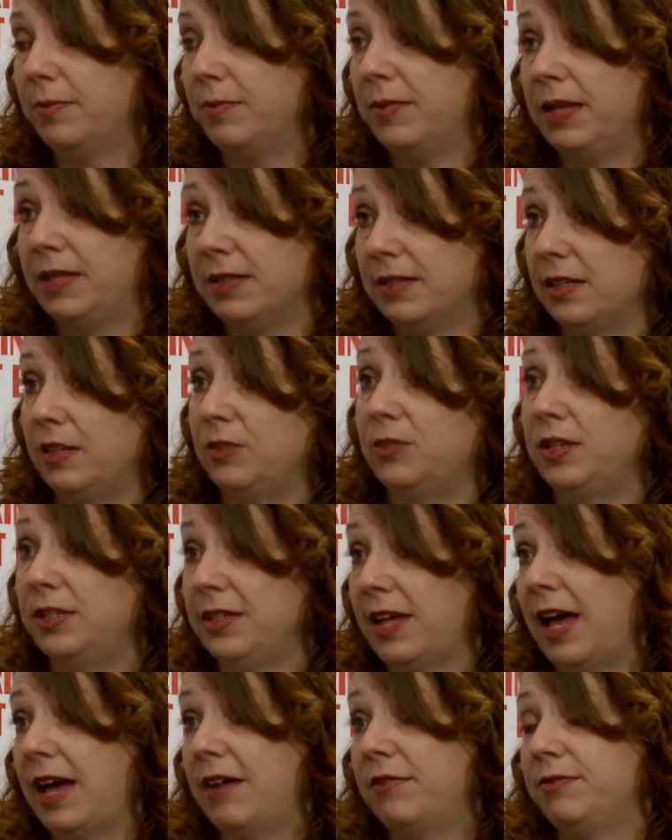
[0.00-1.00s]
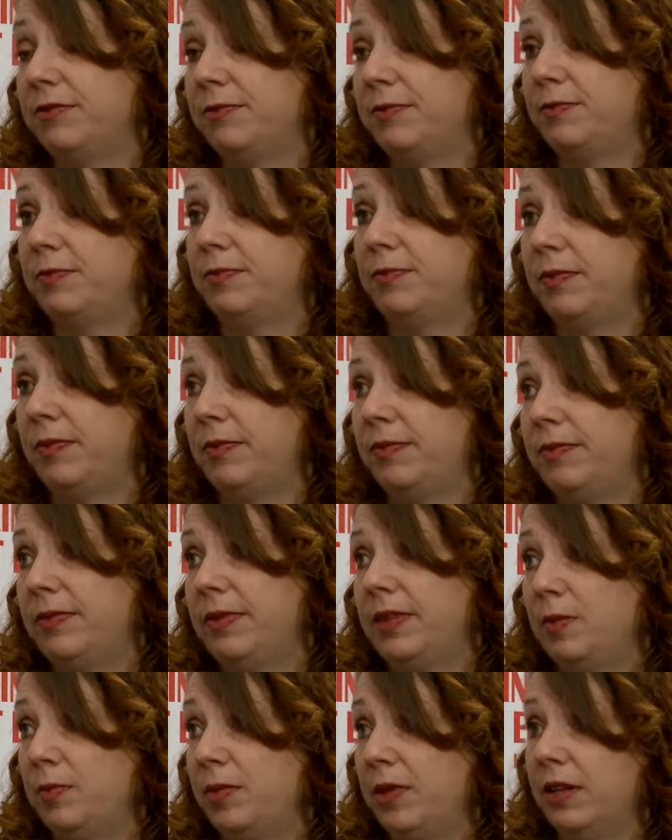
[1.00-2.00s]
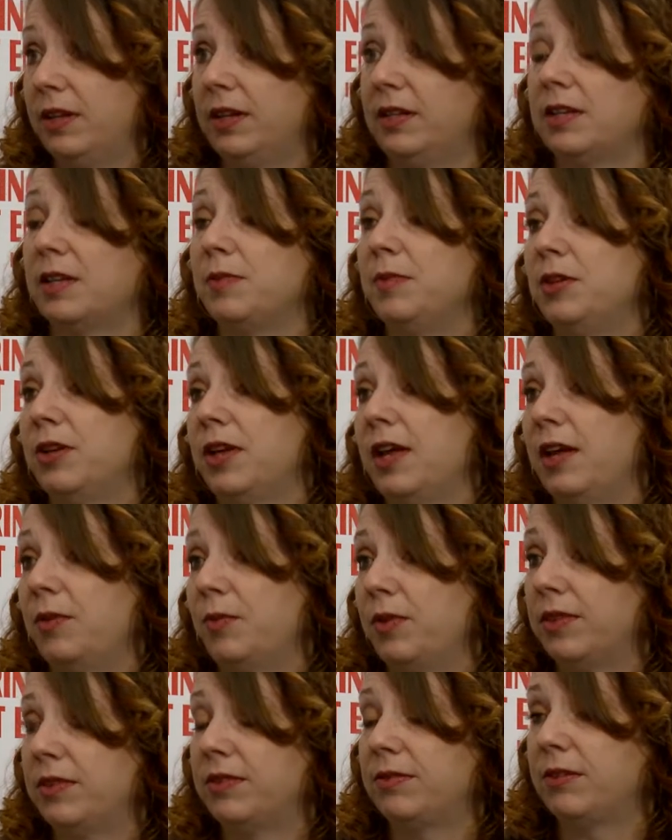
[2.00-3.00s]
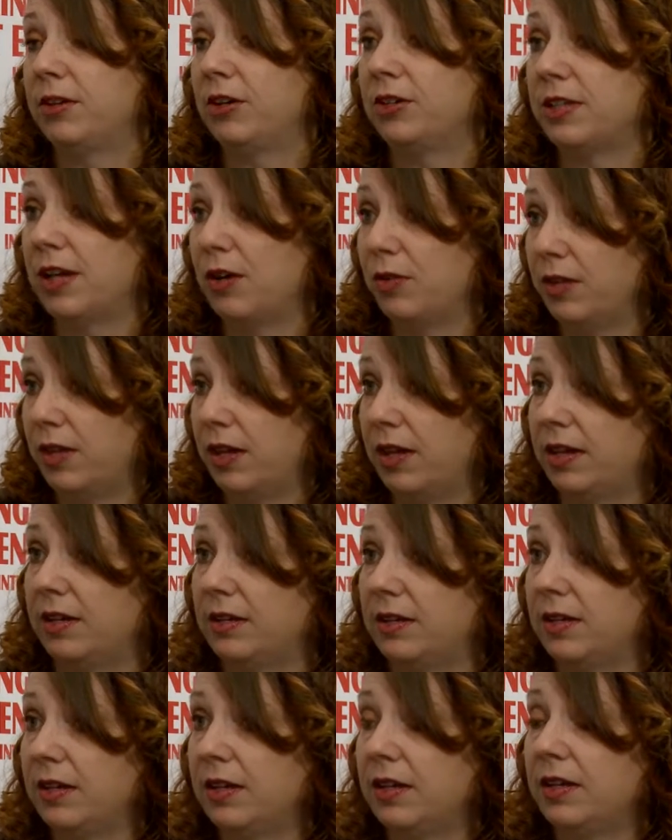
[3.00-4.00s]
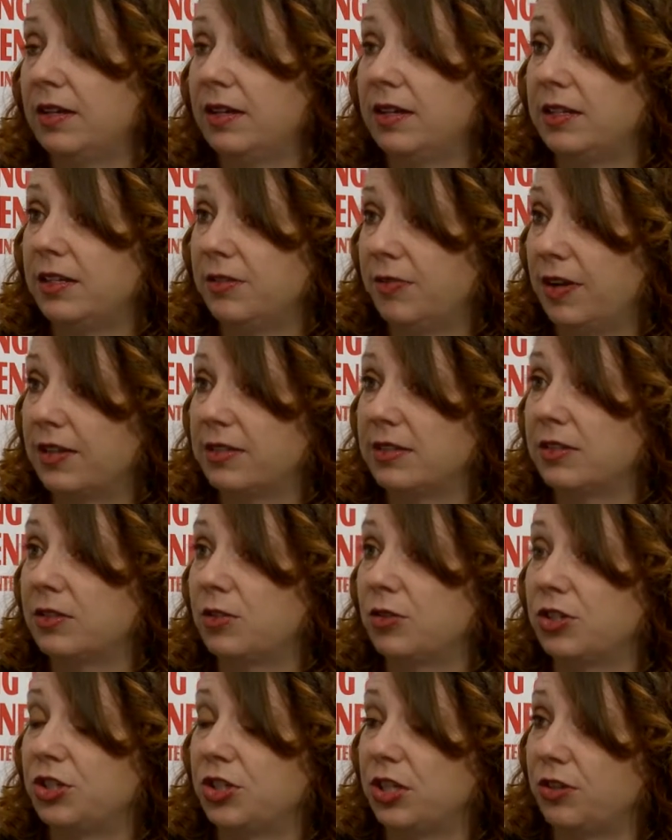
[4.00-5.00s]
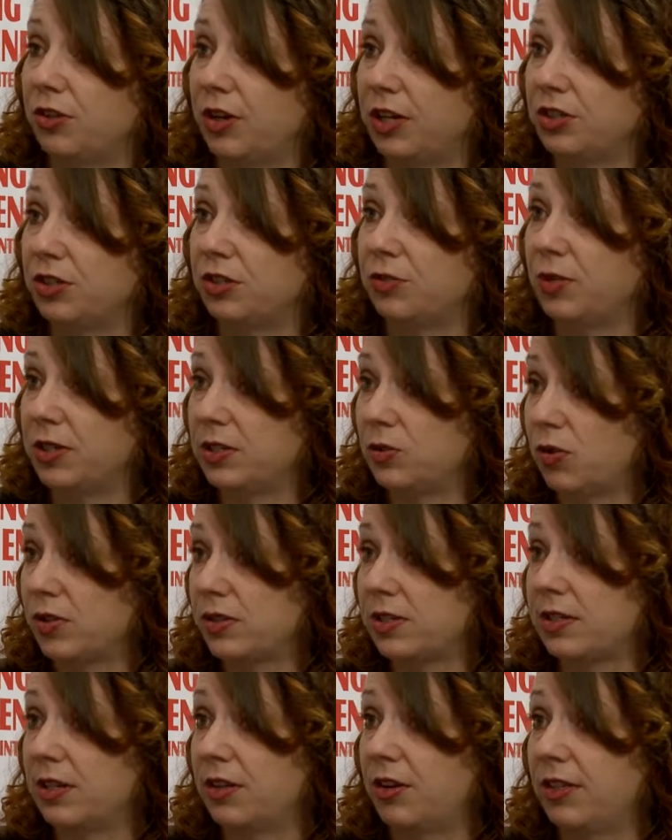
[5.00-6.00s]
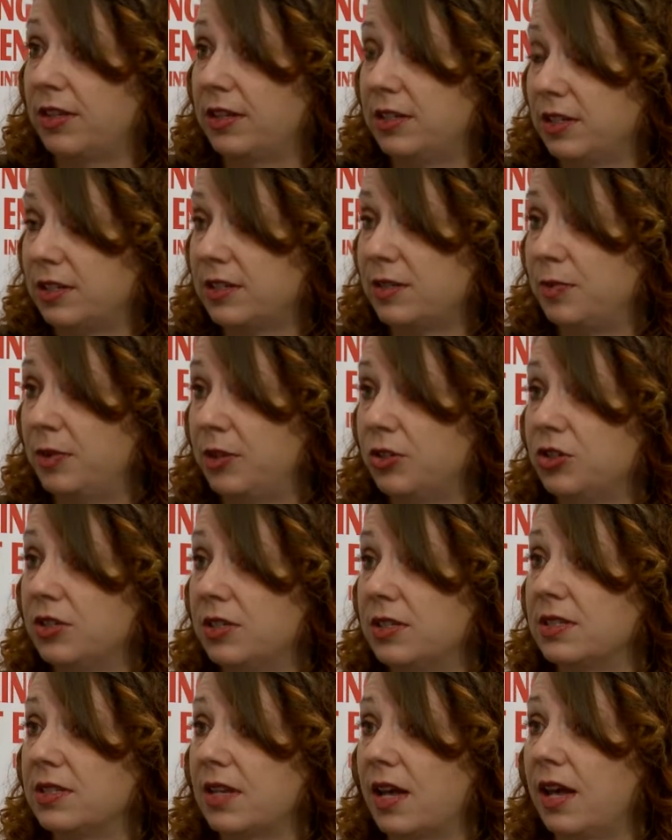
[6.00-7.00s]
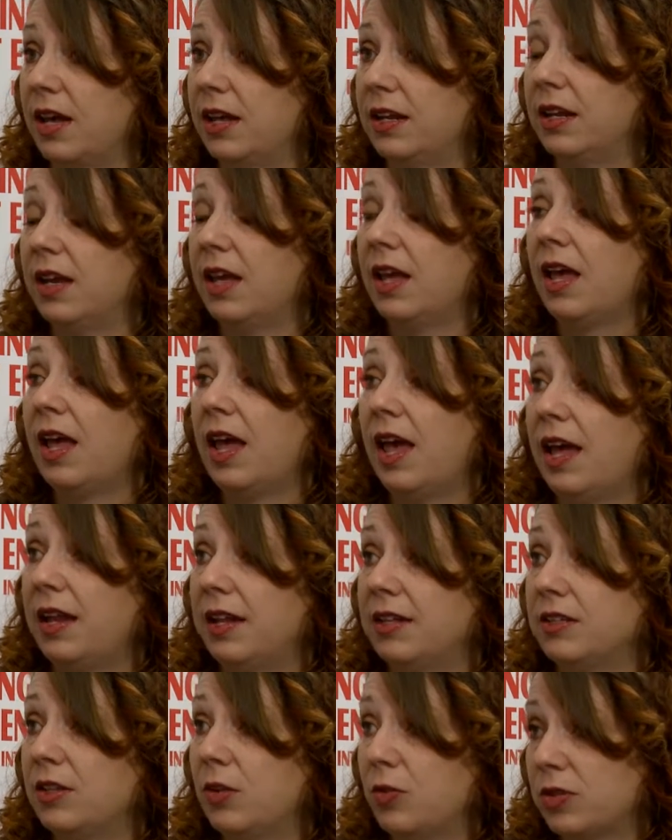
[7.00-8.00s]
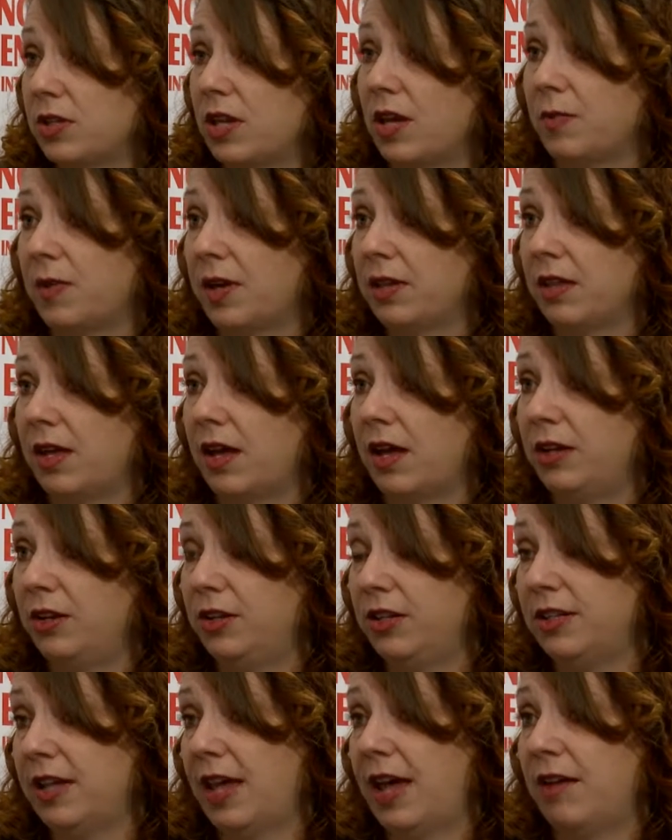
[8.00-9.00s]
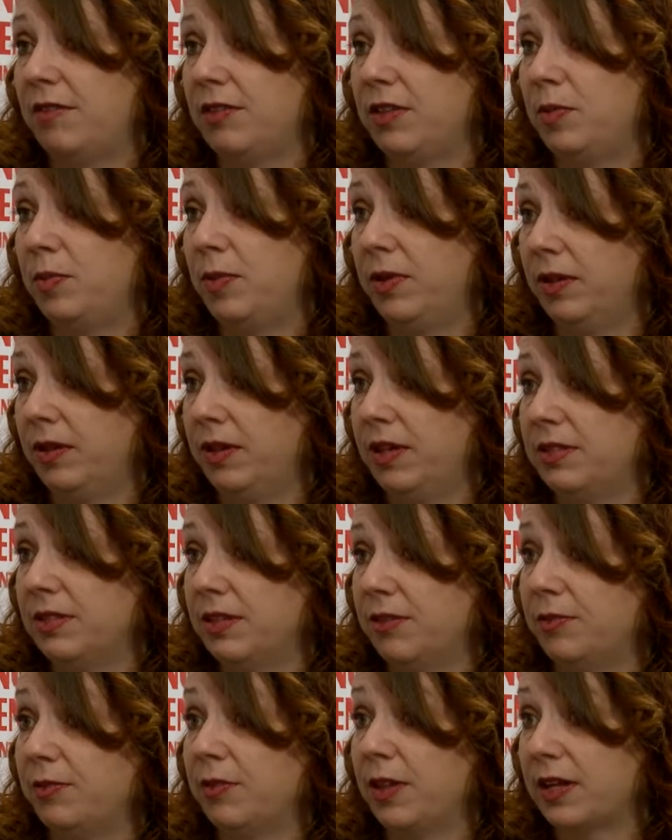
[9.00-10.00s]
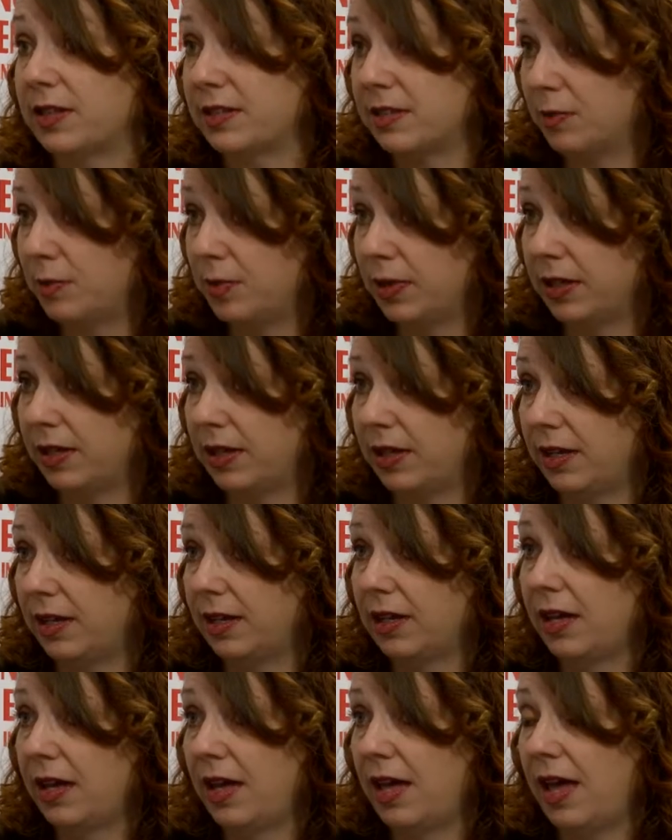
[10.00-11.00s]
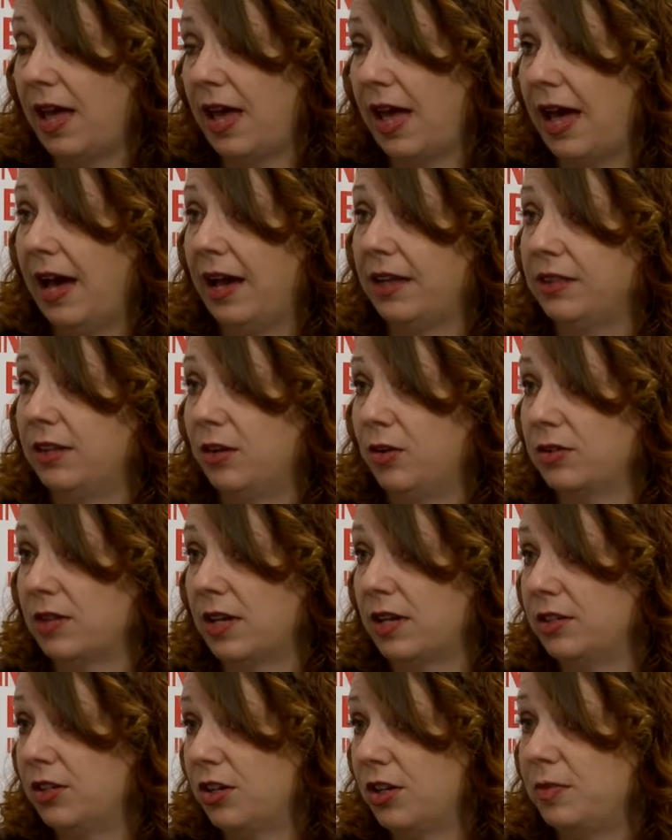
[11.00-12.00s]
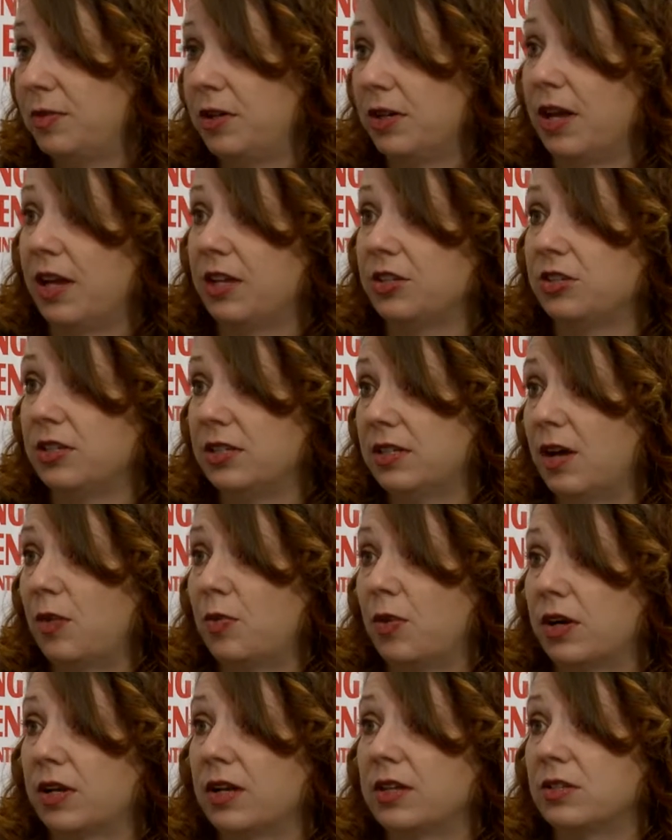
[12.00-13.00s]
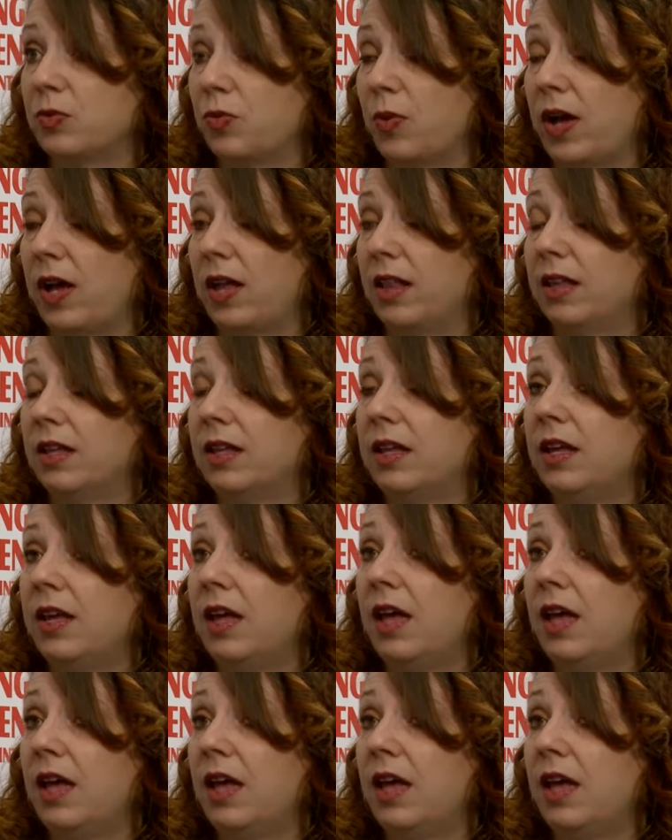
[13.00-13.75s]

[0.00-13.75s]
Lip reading: means that you need to have the ability to communicate with your downline devices or generation resources that are on the distribution side. And as those come online, you need to have the ability to flexibly add those onto your communication network as well.